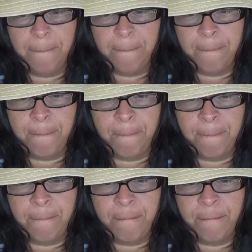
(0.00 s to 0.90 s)

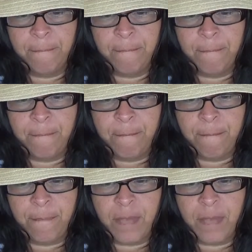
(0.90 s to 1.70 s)
[no speech]